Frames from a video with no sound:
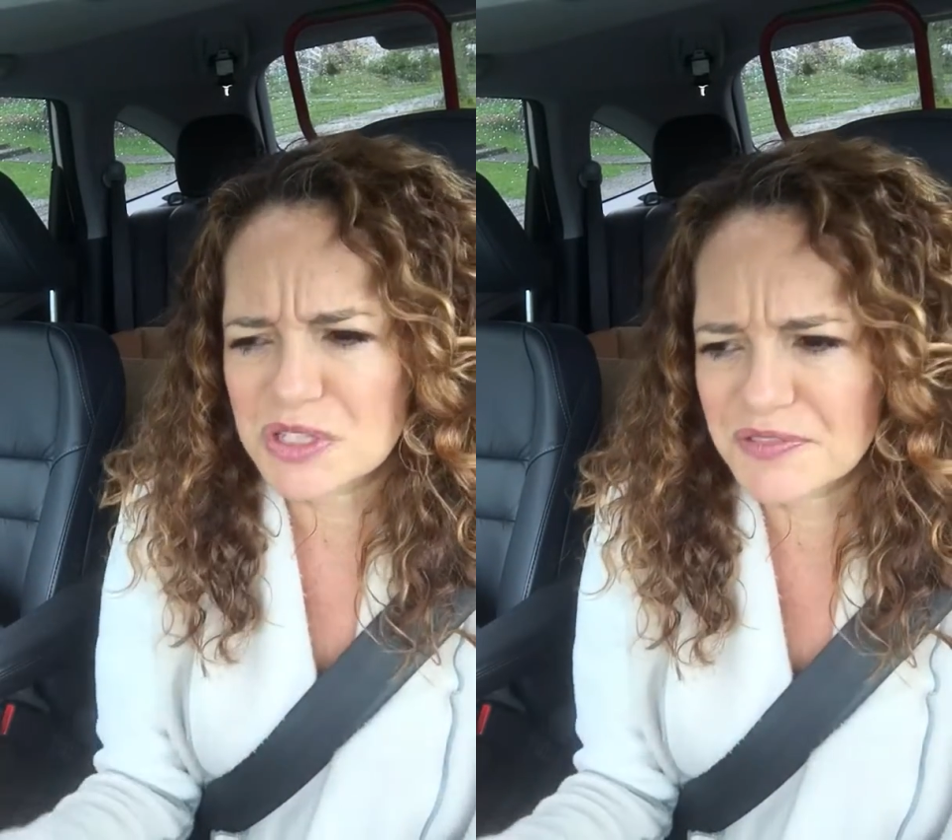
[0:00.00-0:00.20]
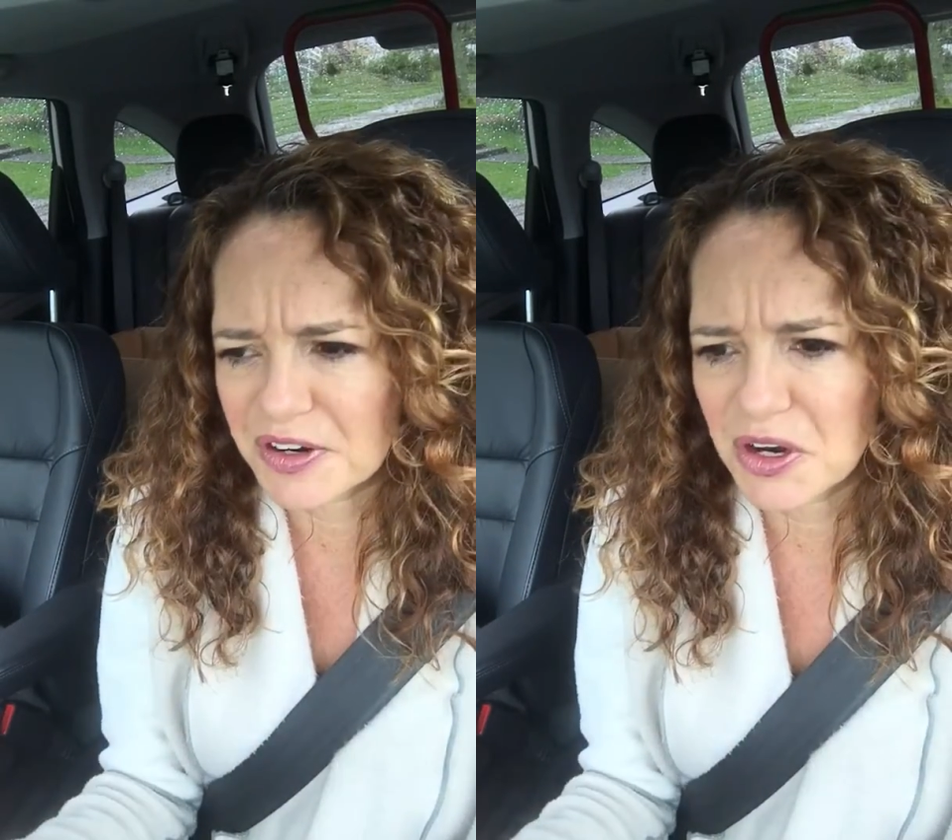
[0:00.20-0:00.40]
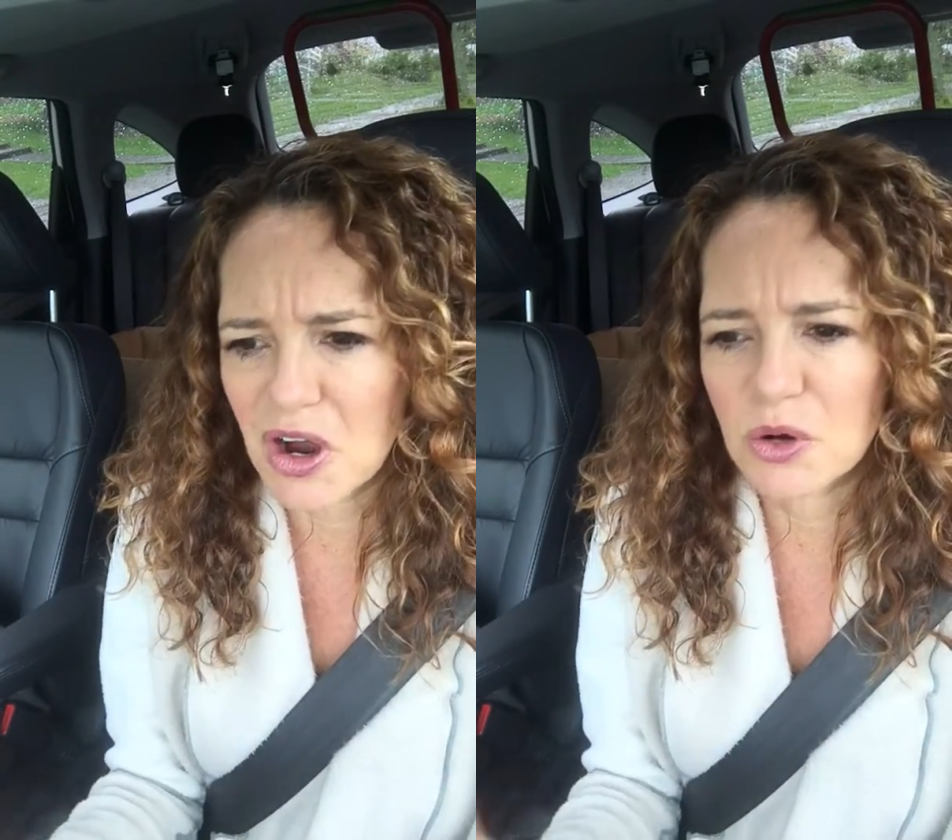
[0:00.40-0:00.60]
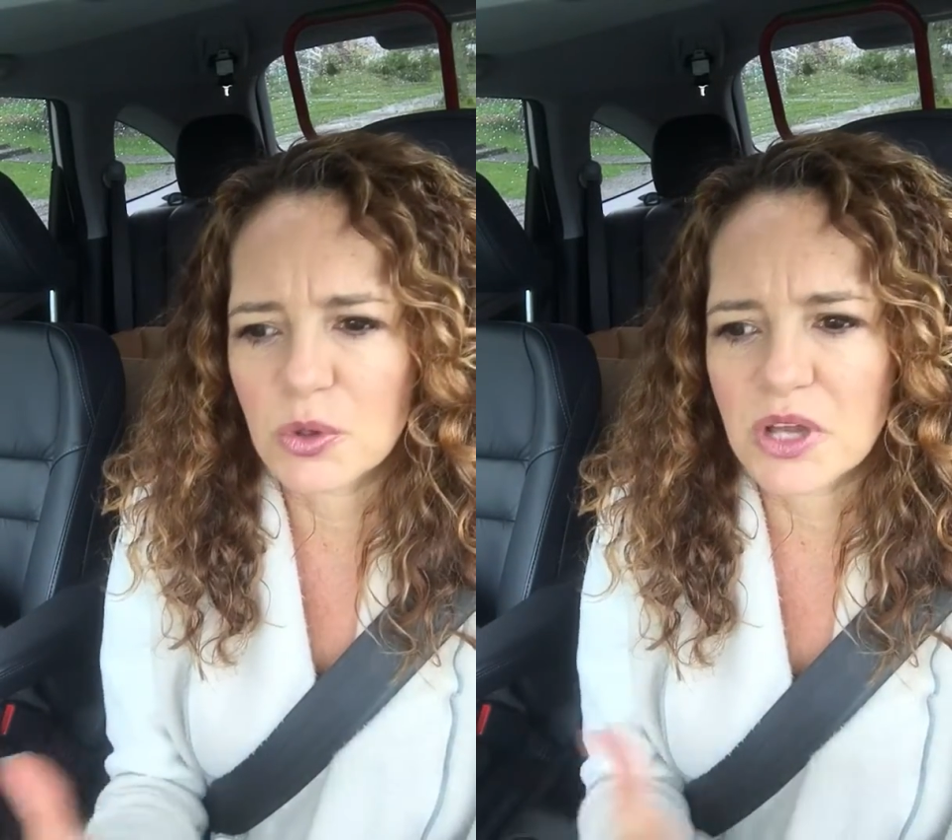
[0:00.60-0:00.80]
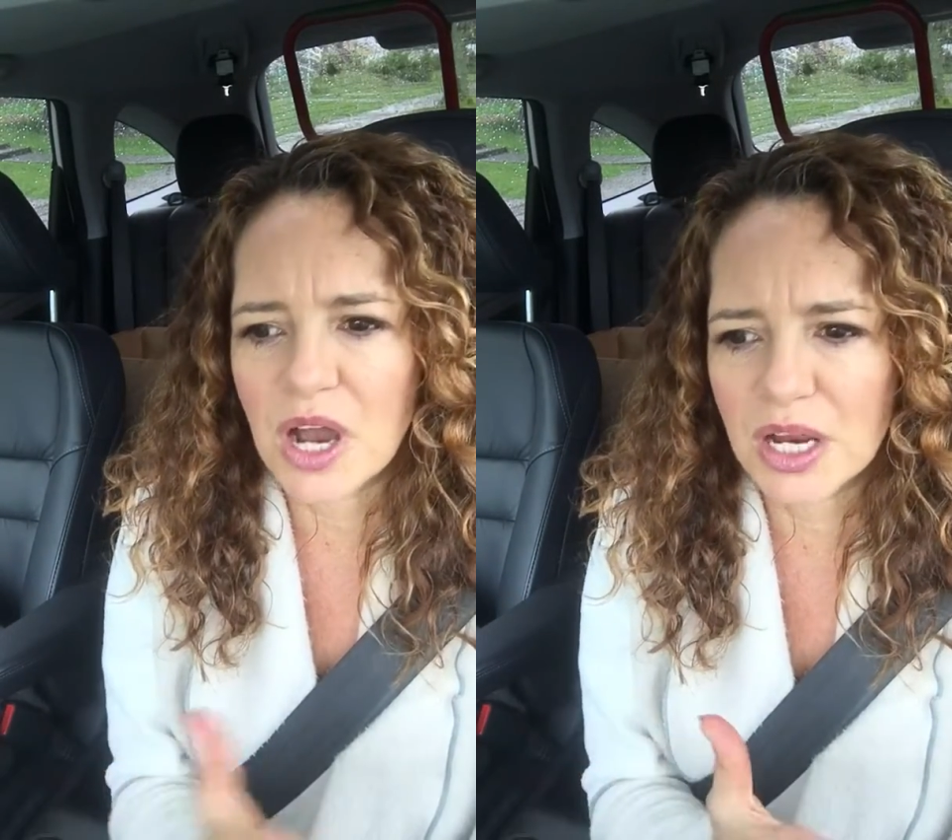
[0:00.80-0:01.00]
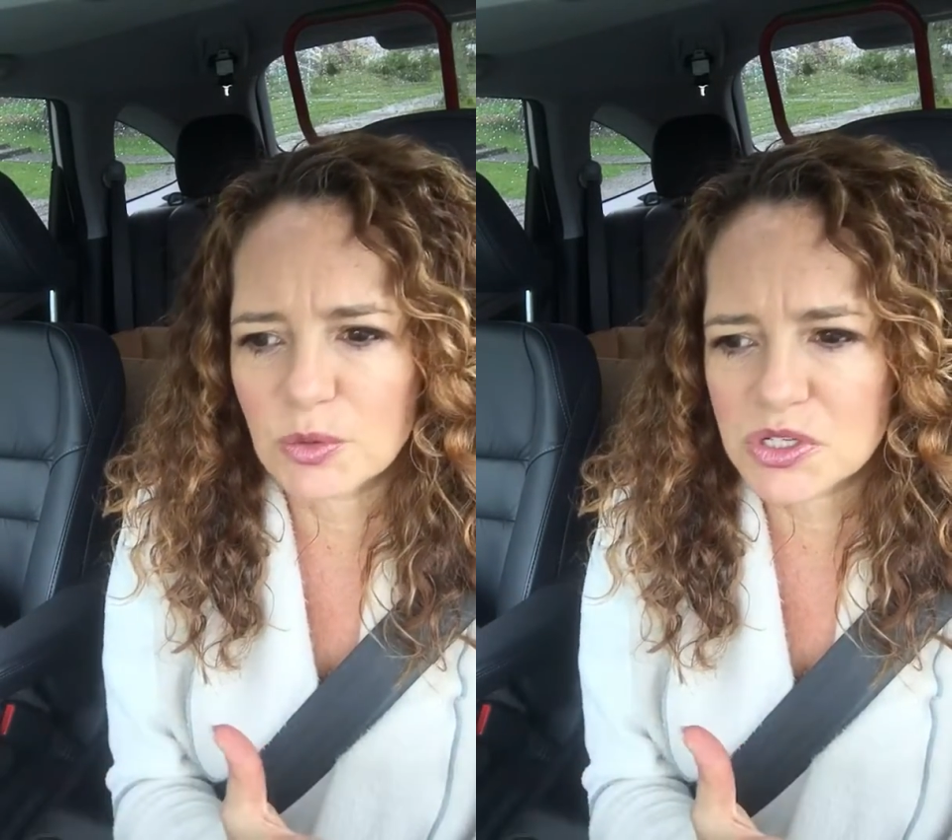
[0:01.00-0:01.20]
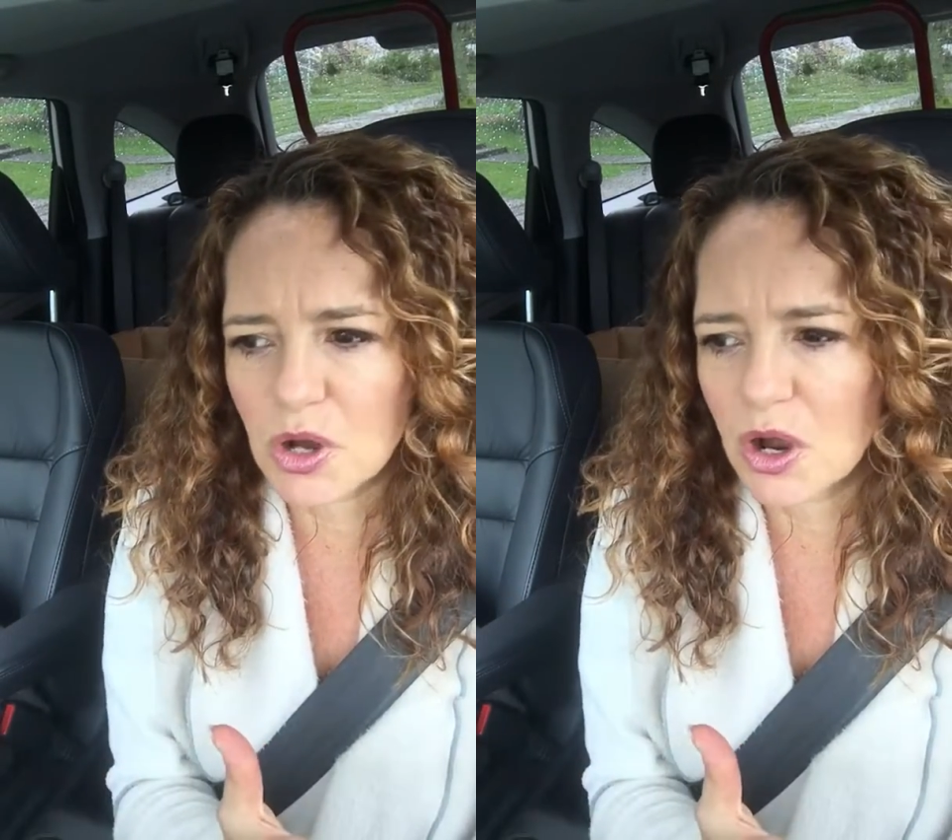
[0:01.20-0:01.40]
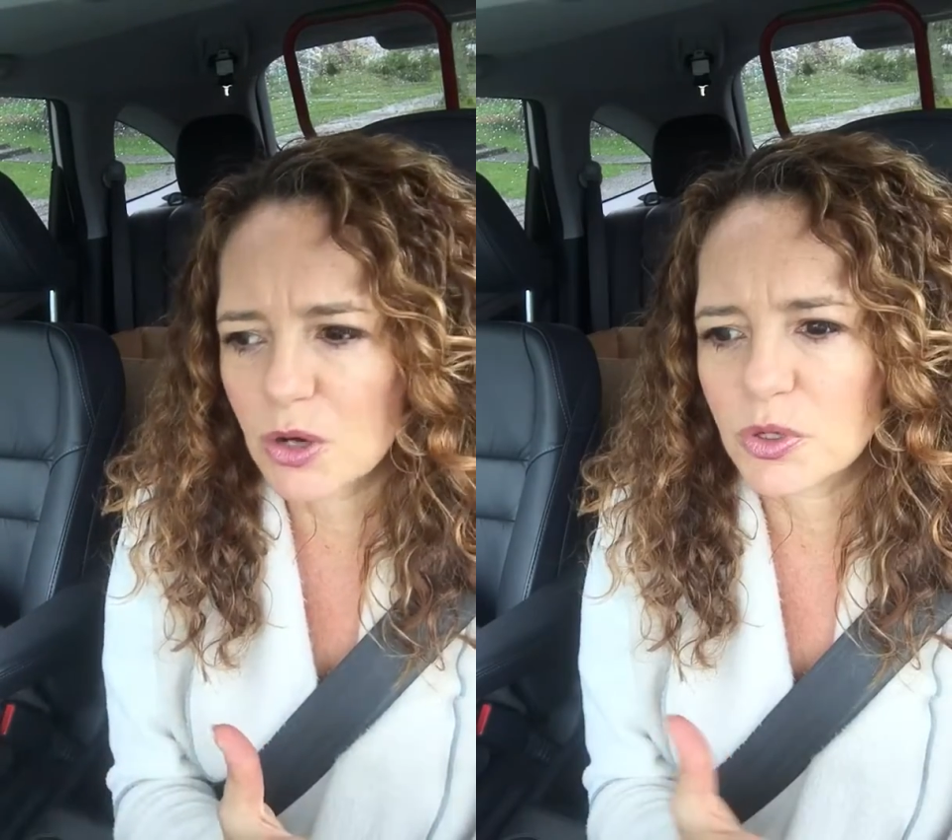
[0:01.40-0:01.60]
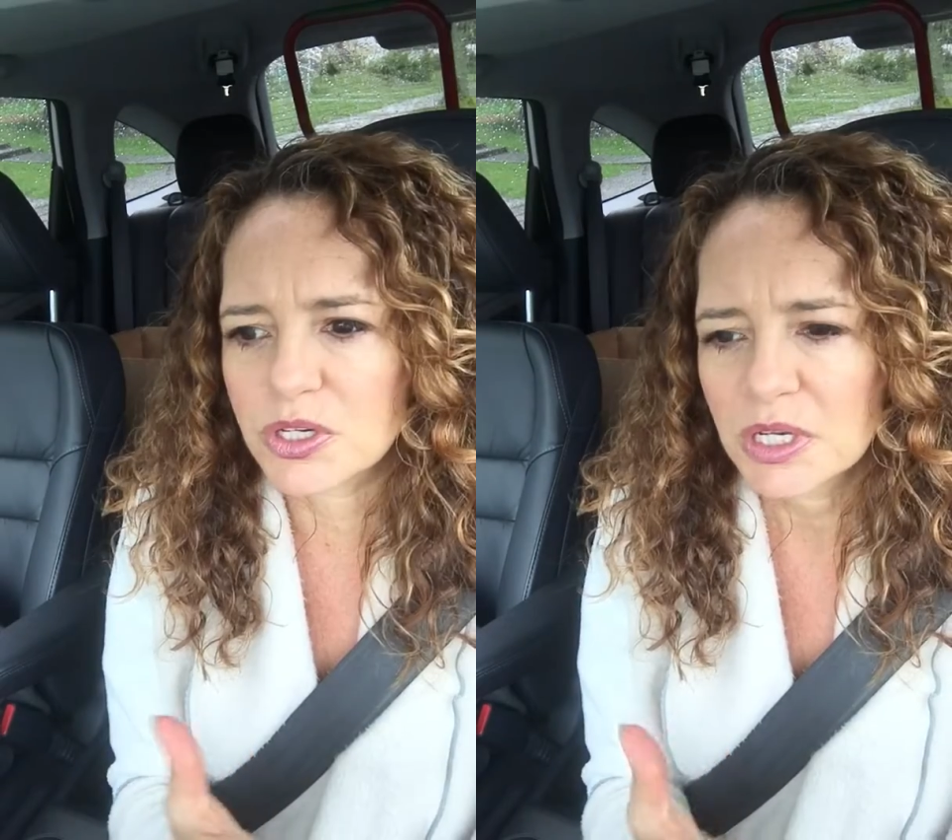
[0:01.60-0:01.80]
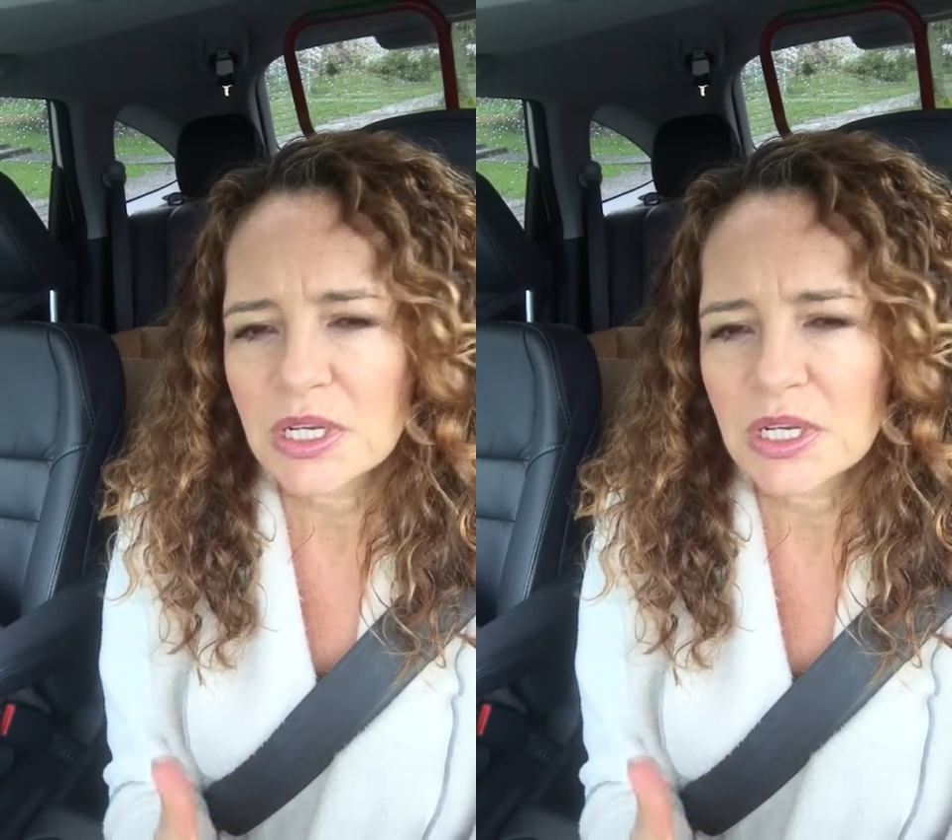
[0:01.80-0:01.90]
very awkward. I was awkward.